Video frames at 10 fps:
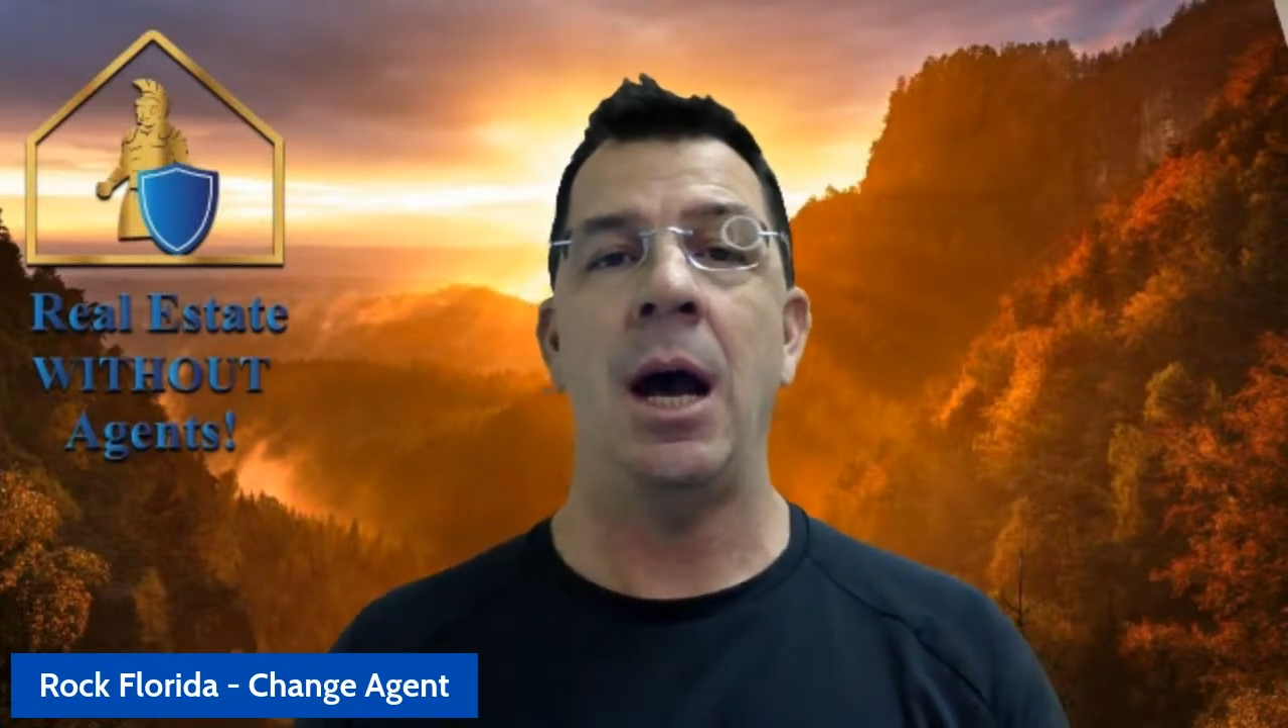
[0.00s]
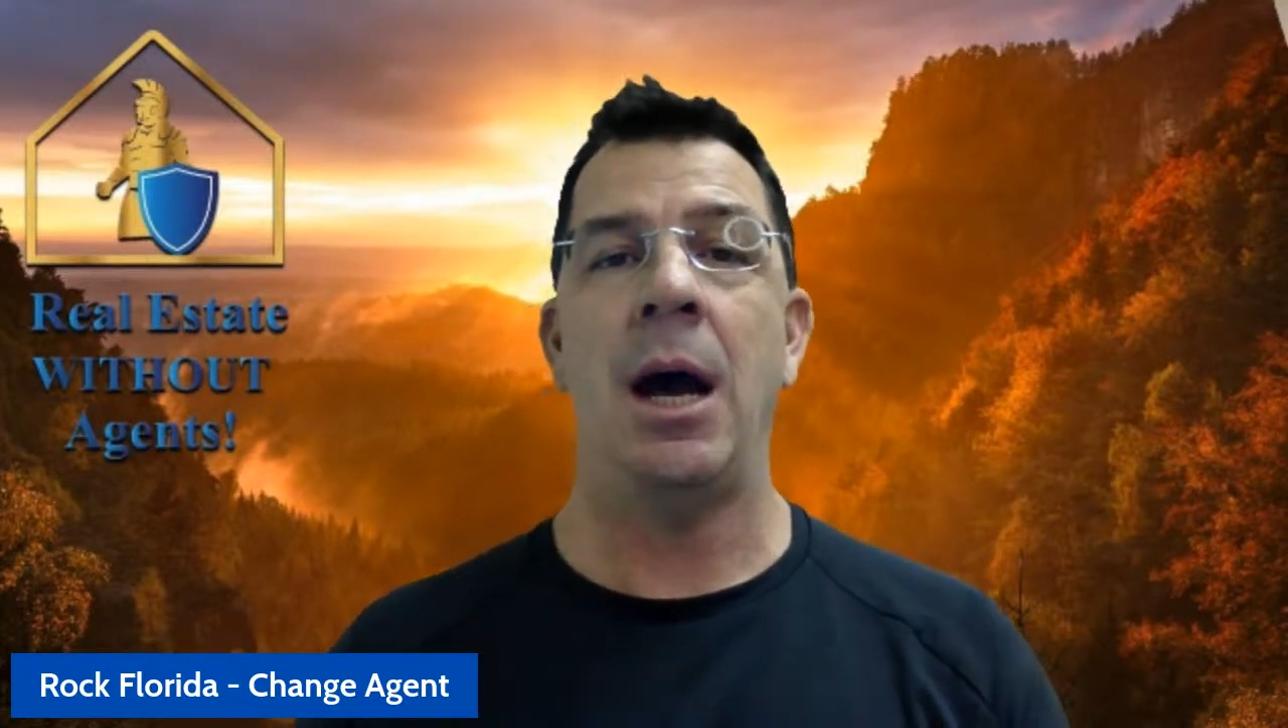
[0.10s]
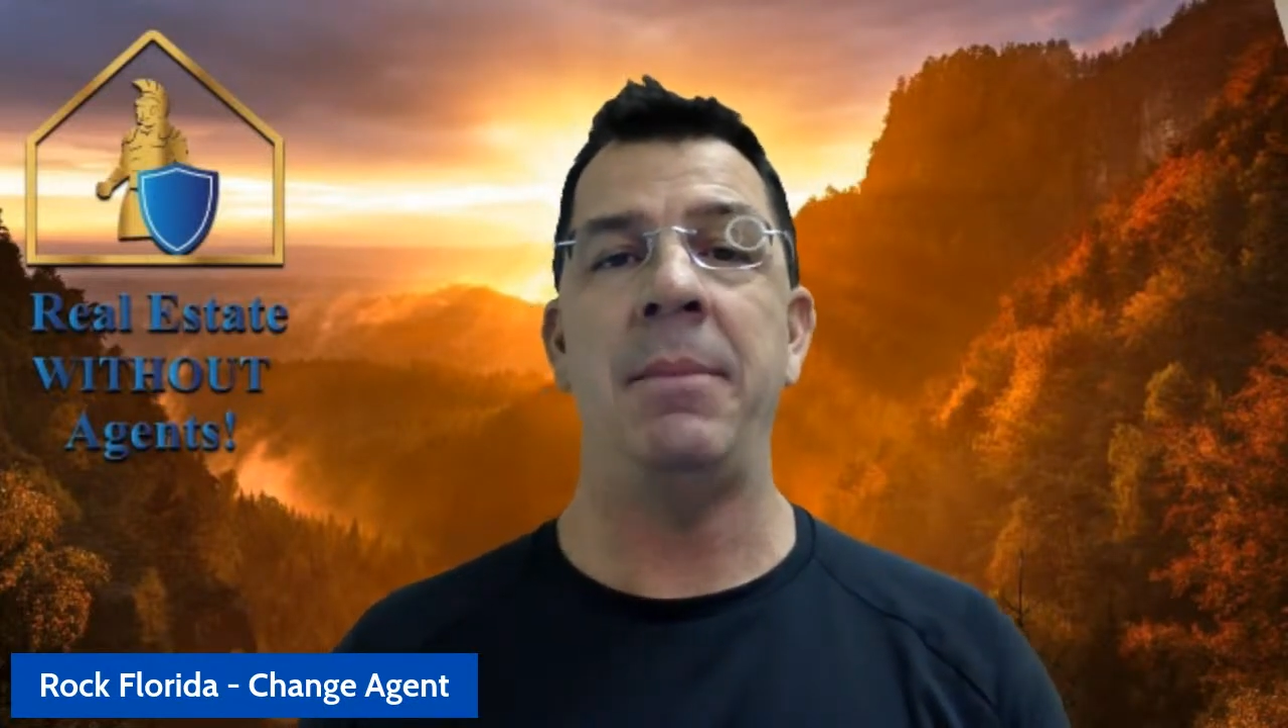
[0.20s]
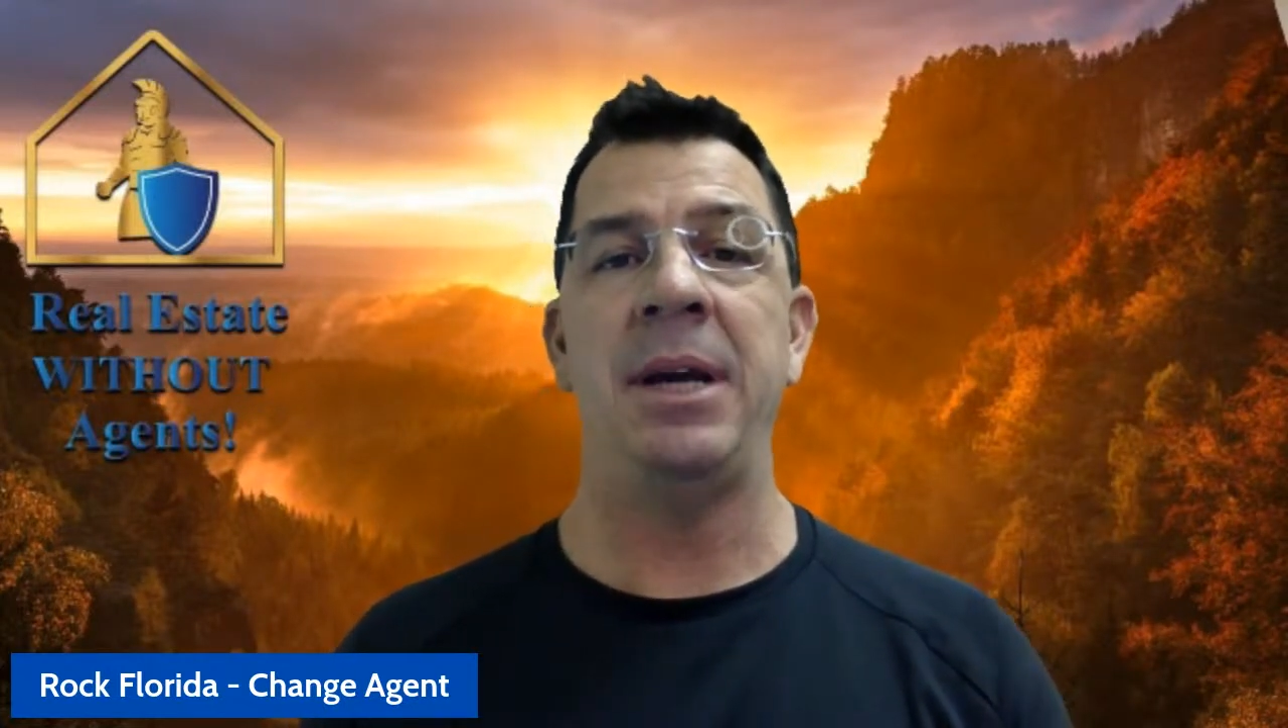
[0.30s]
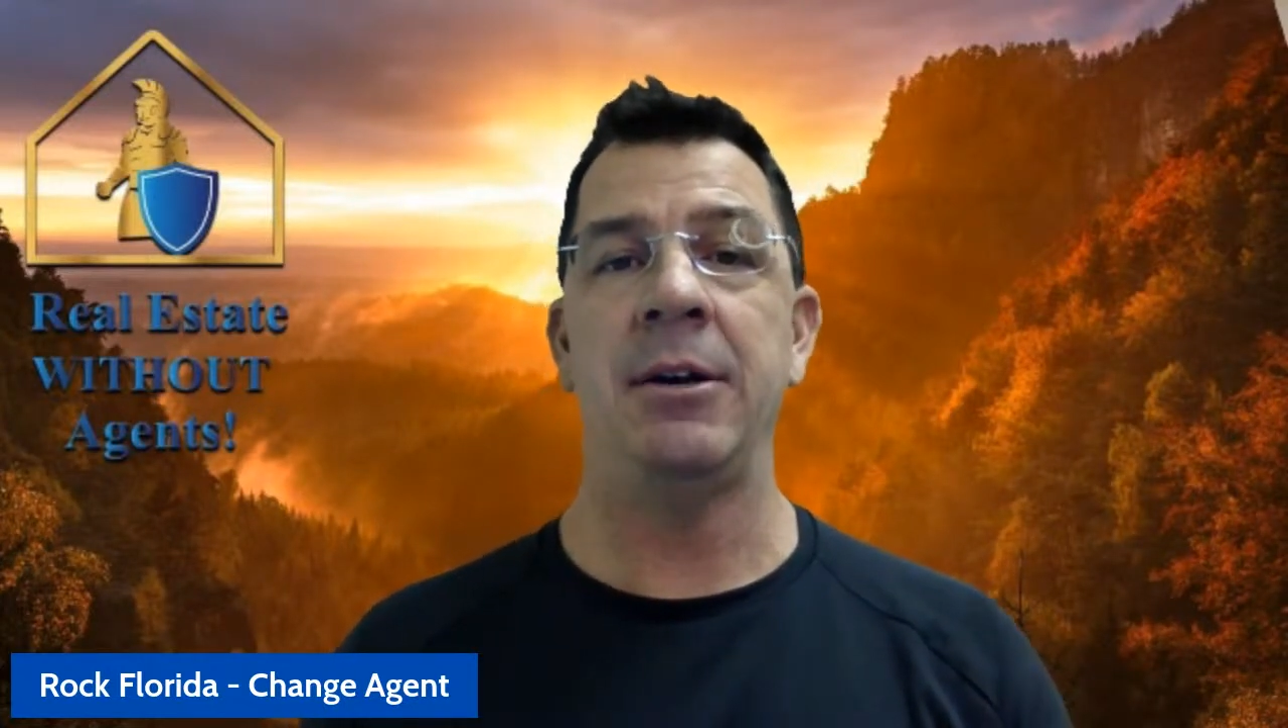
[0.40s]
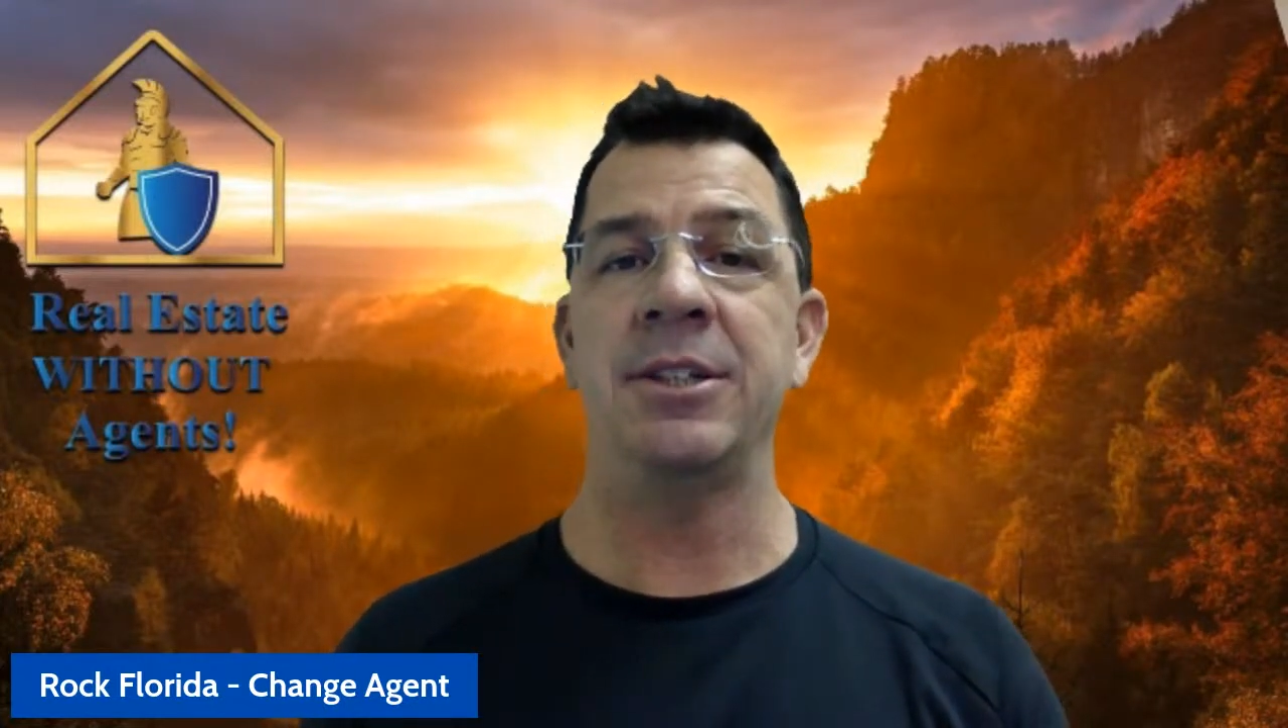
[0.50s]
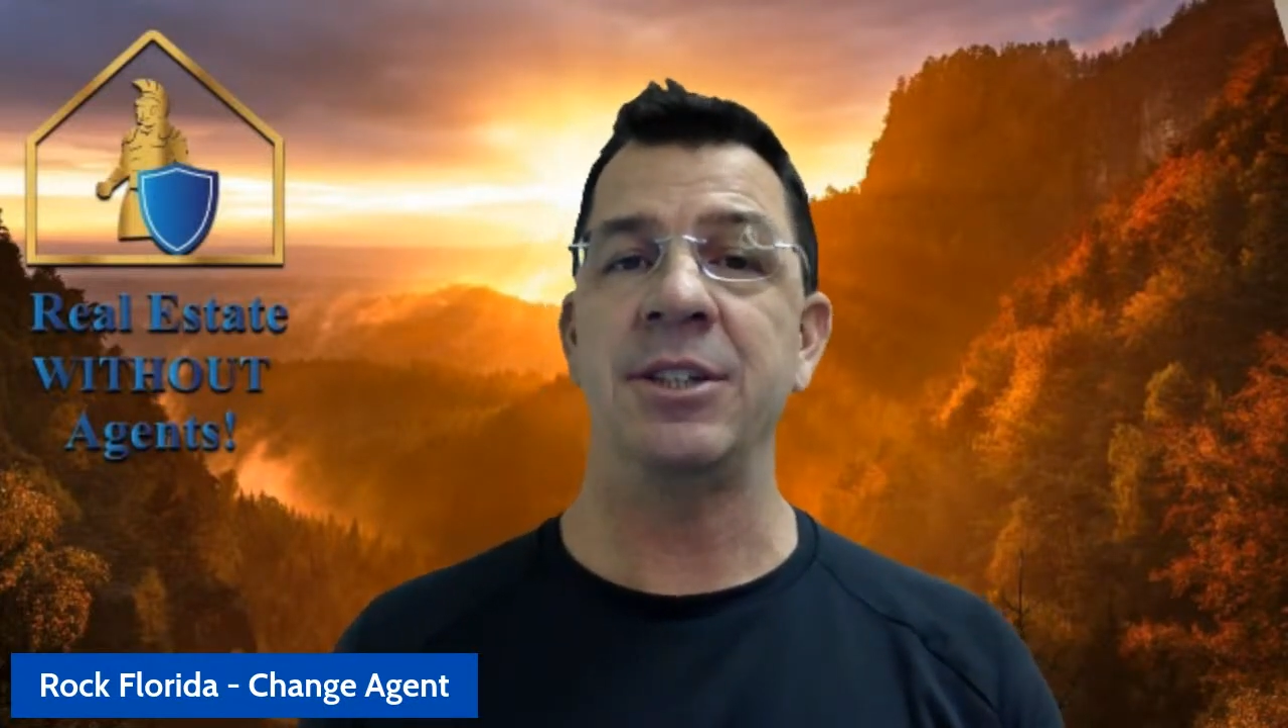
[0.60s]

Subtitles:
I'm here to